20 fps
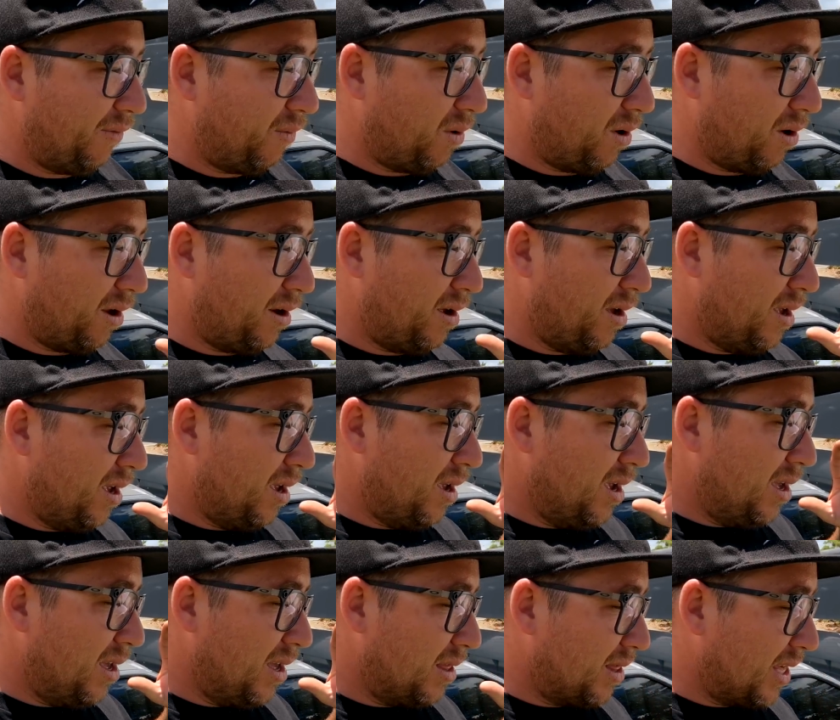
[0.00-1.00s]
of what
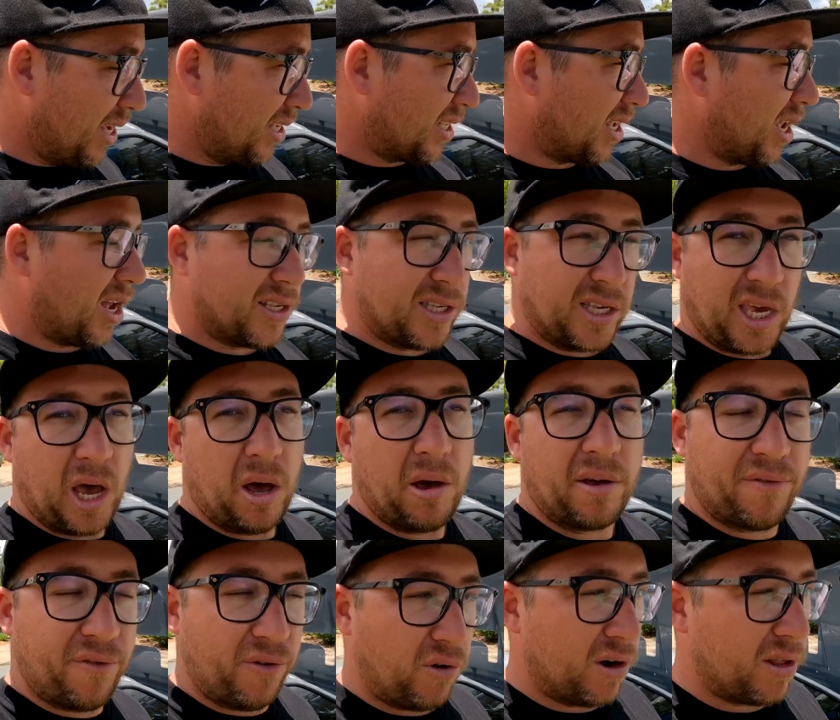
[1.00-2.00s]
these cars are
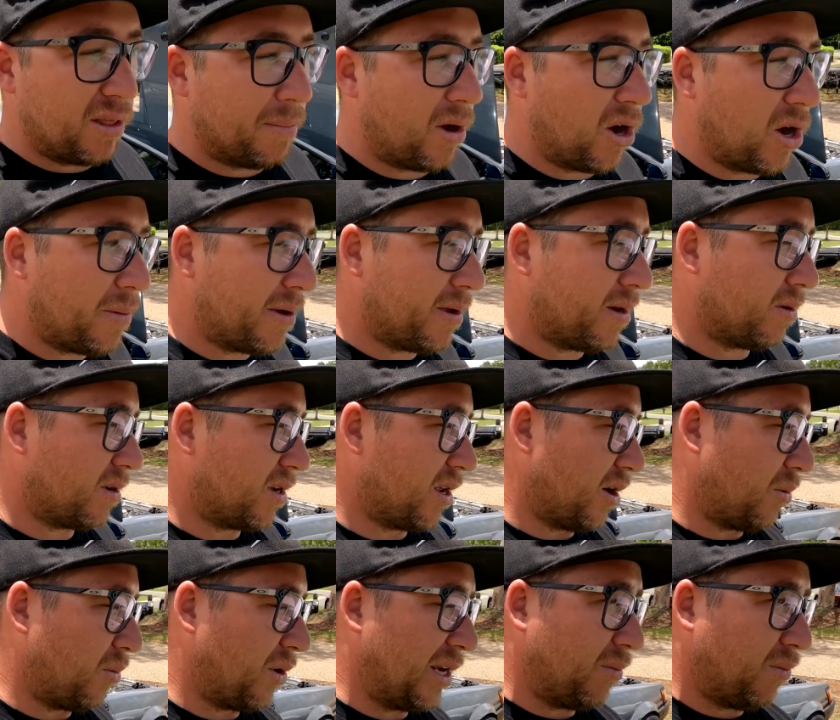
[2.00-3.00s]
going for at the moment. You
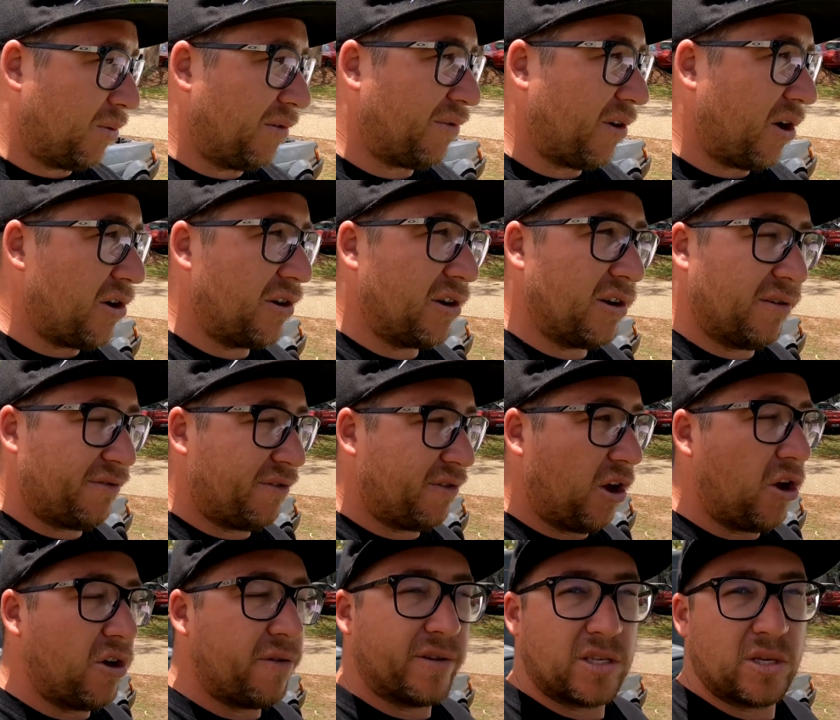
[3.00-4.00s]
know, we've owned it
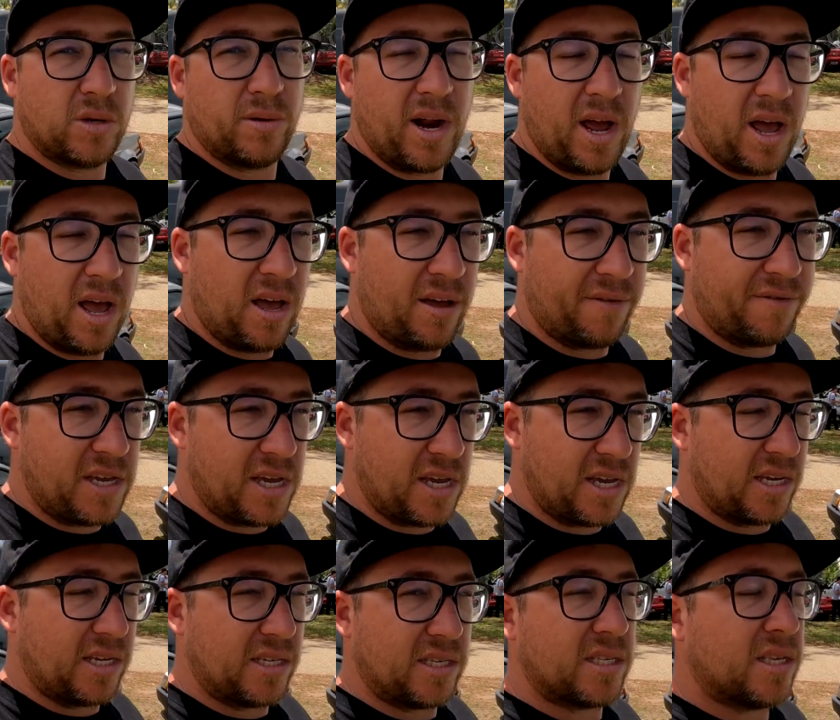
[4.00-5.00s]
for over 2.5
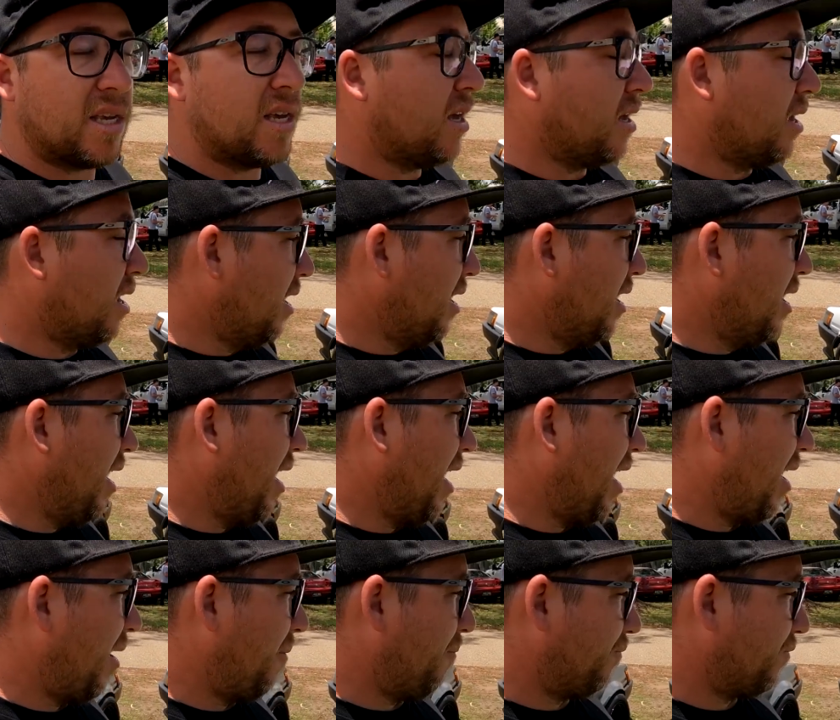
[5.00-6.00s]
years.
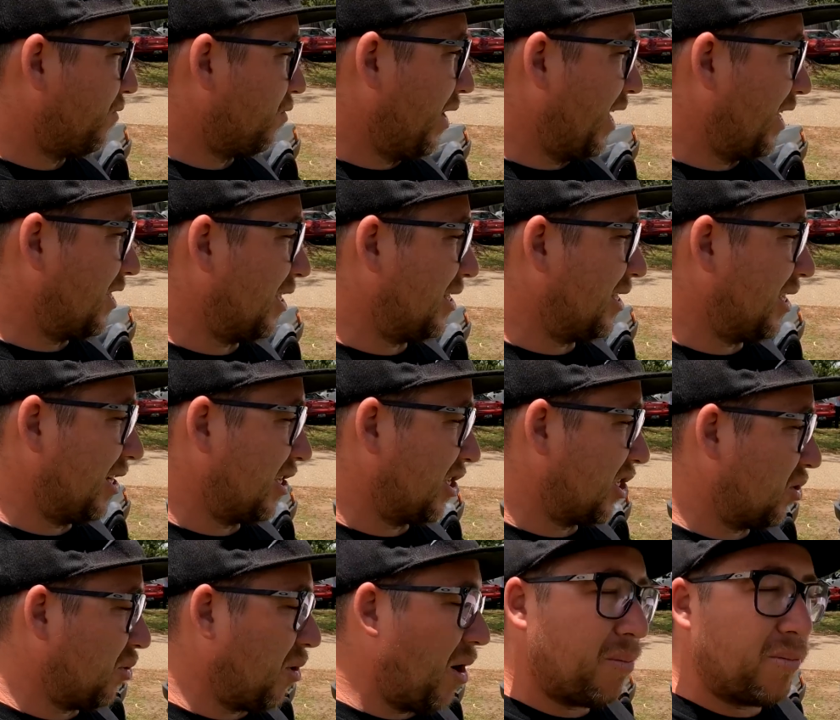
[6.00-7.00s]
We actually did a
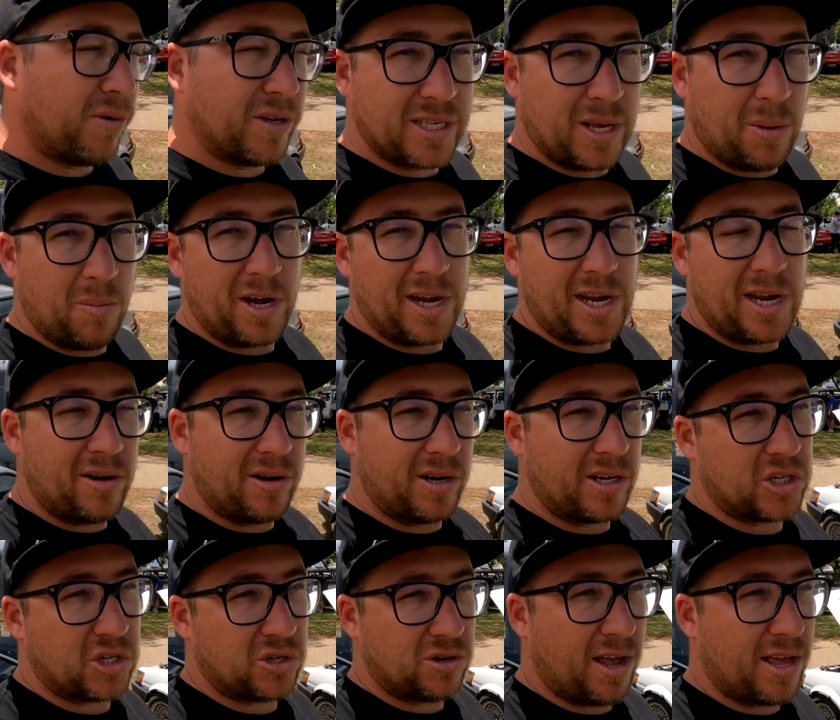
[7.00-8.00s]
swap with someone here in
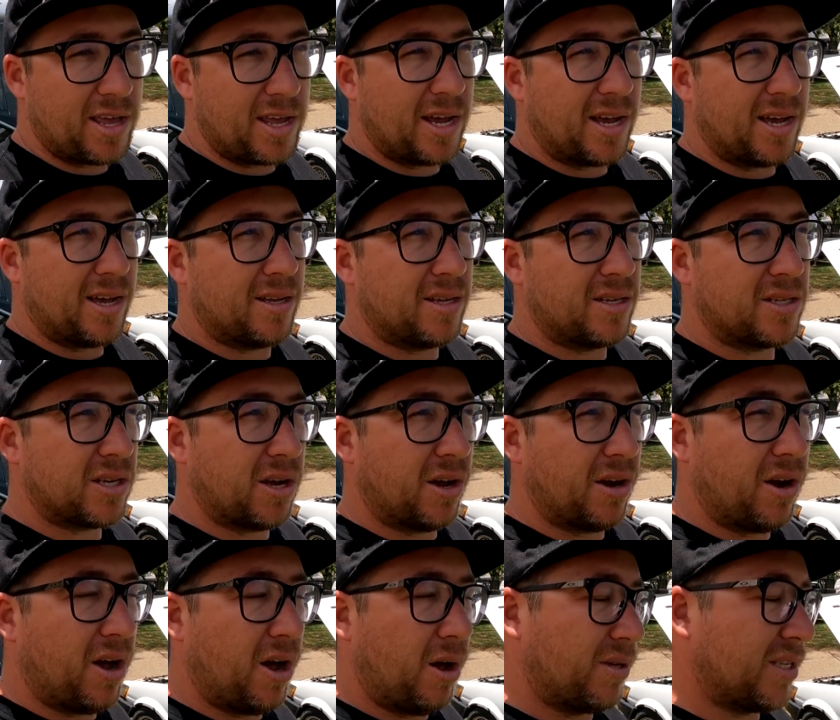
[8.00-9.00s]
Australia. So
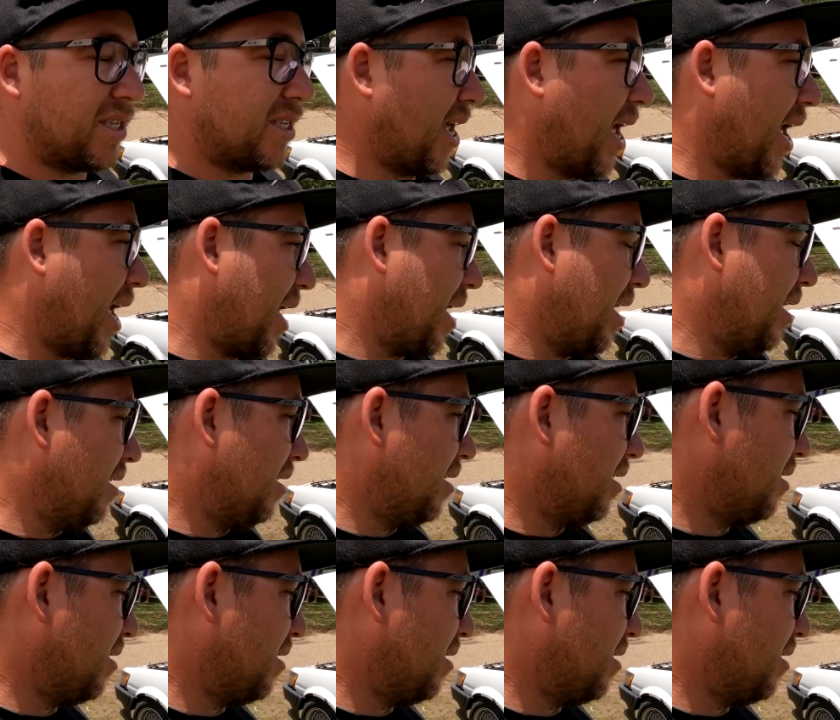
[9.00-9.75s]
I would say,